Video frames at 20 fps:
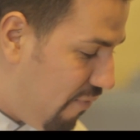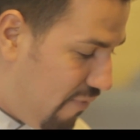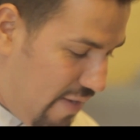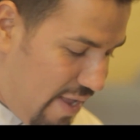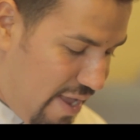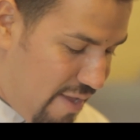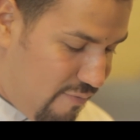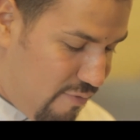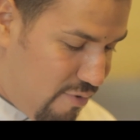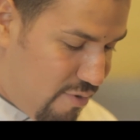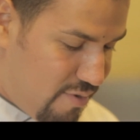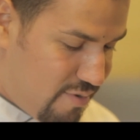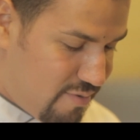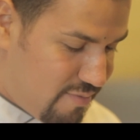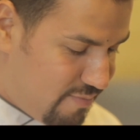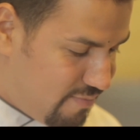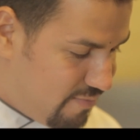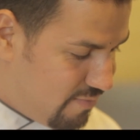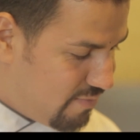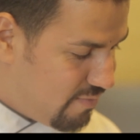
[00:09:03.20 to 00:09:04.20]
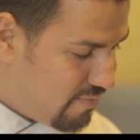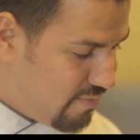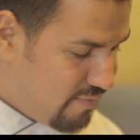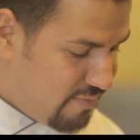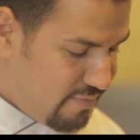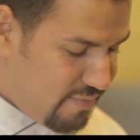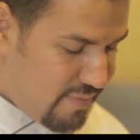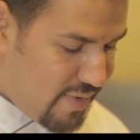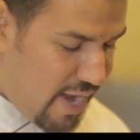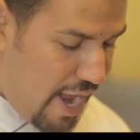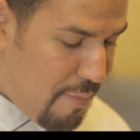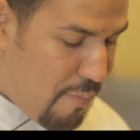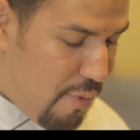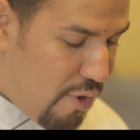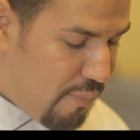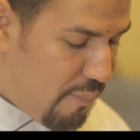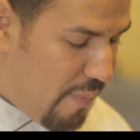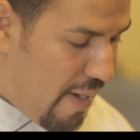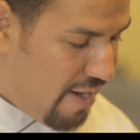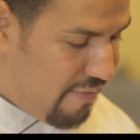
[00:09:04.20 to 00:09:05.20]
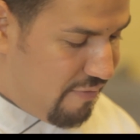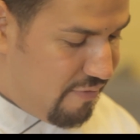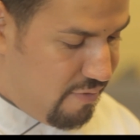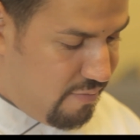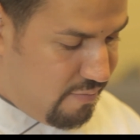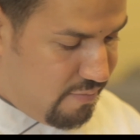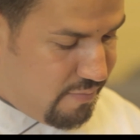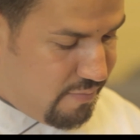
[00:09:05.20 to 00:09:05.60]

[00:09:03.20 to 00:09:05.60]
flavor and more perfume.